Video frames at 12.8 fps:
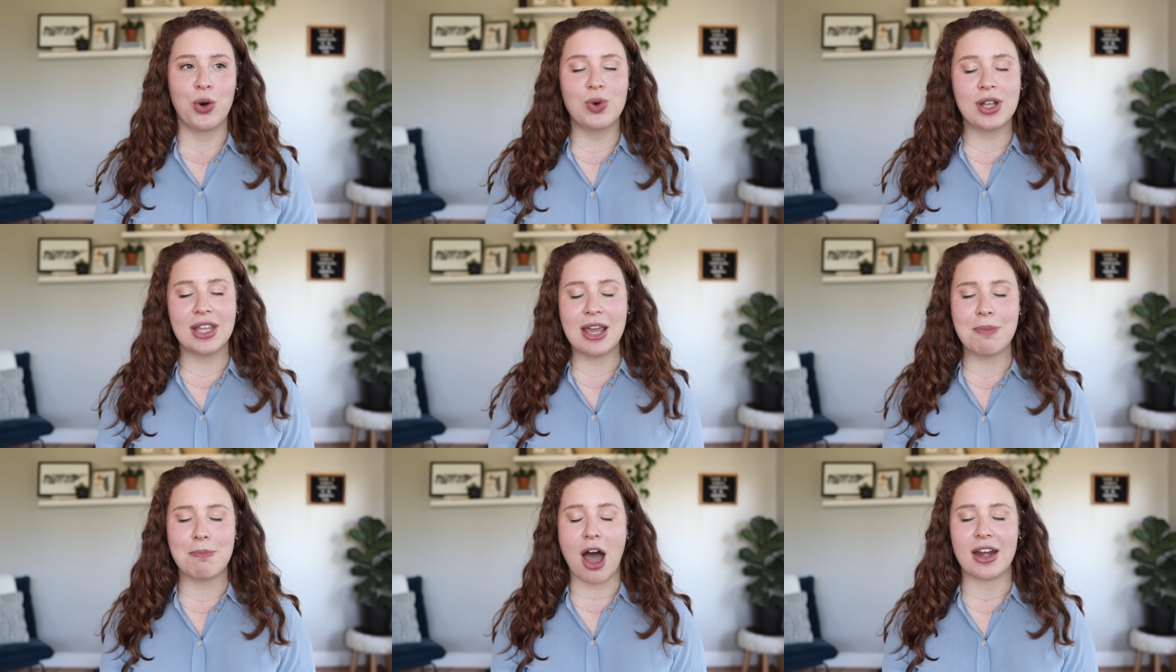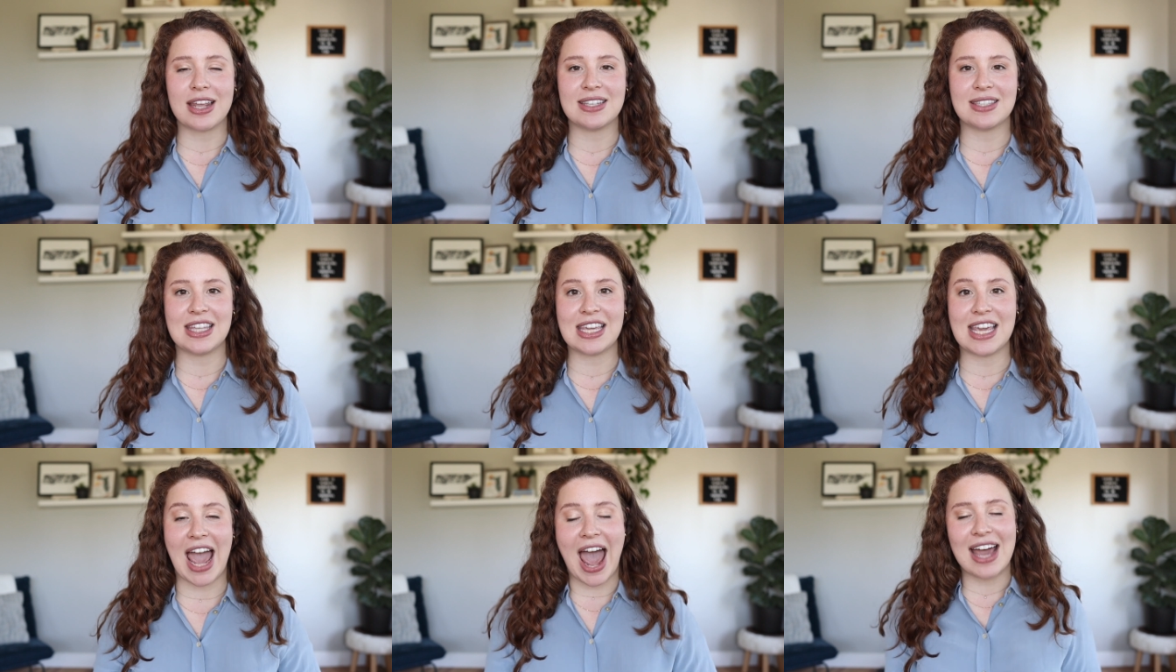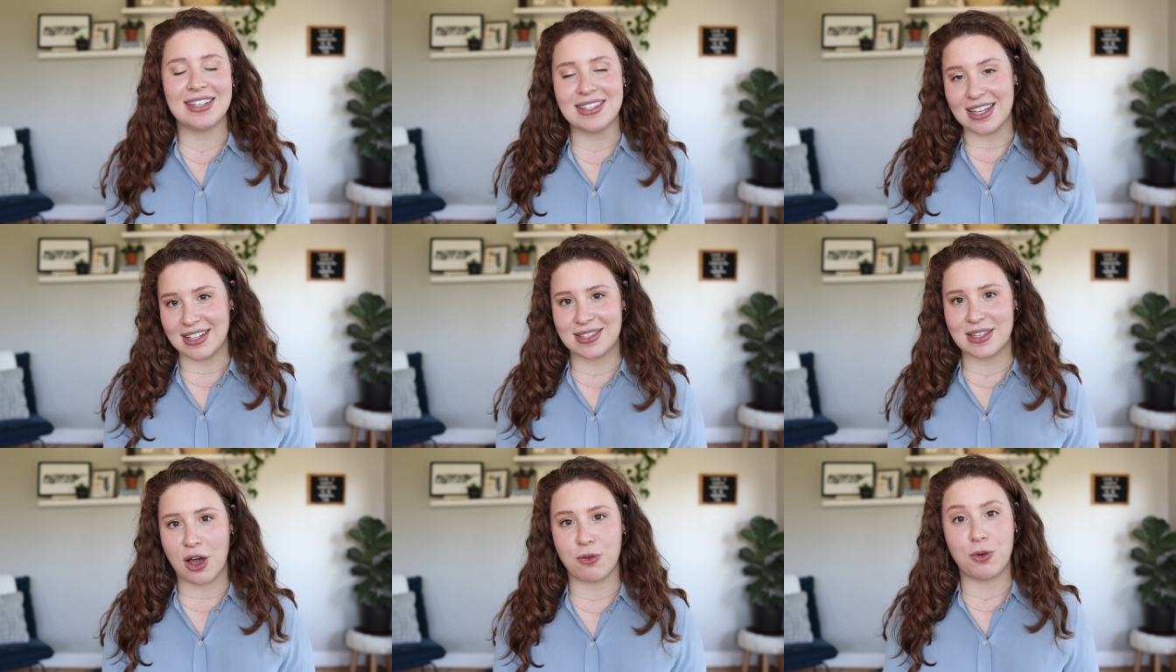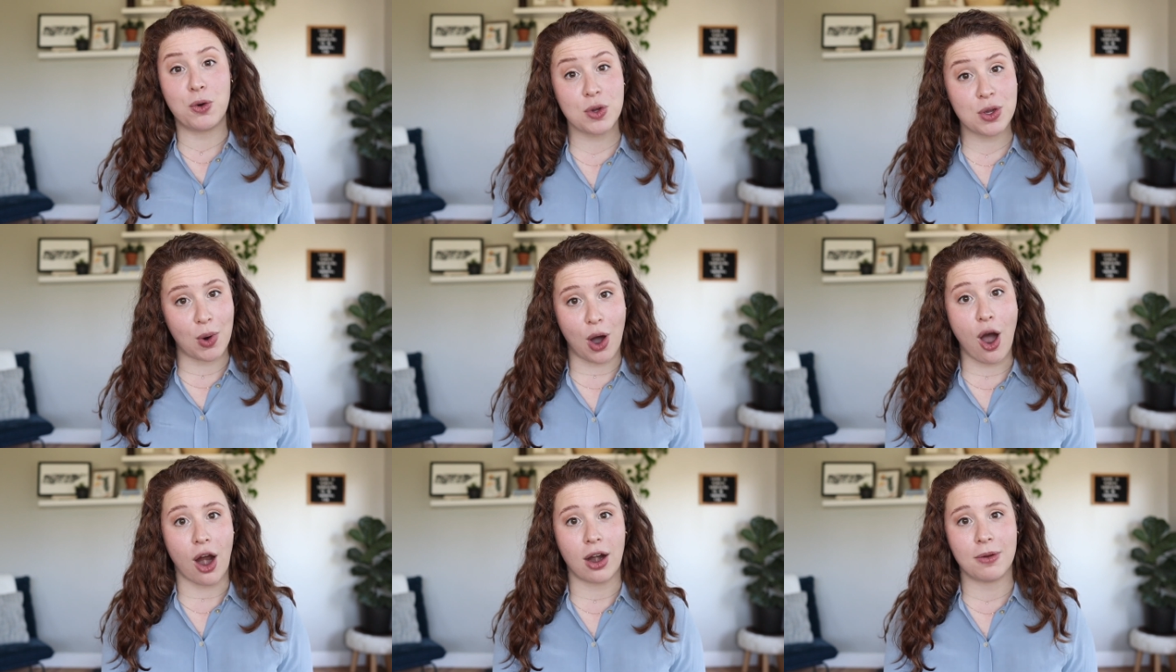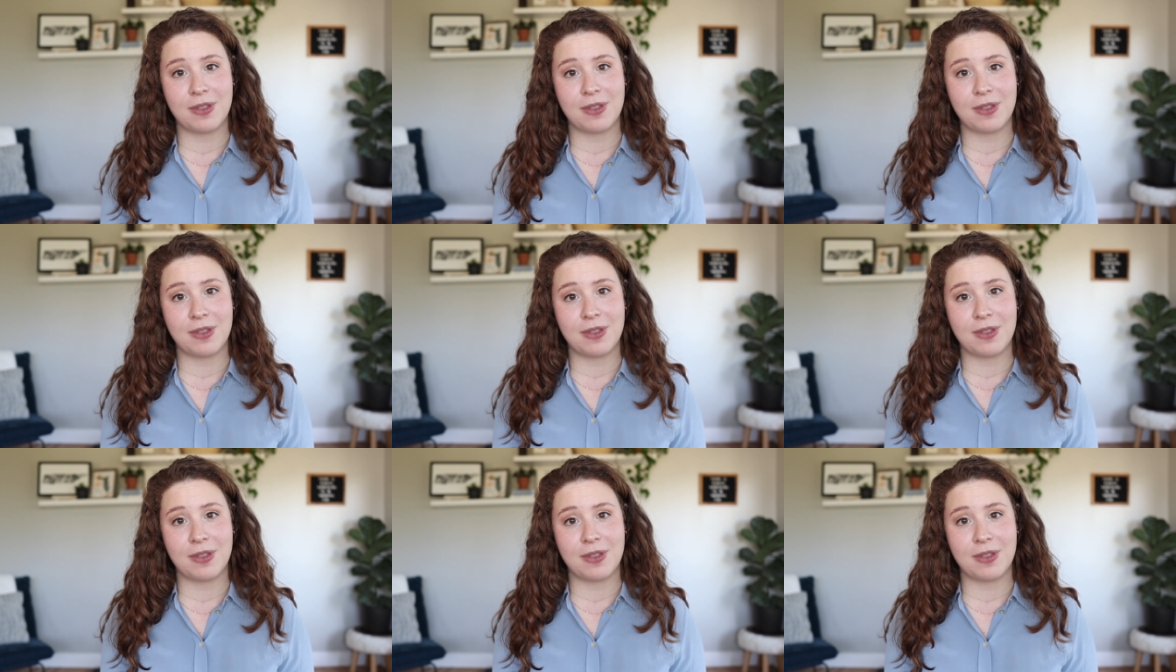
really embodies the essence of who you are.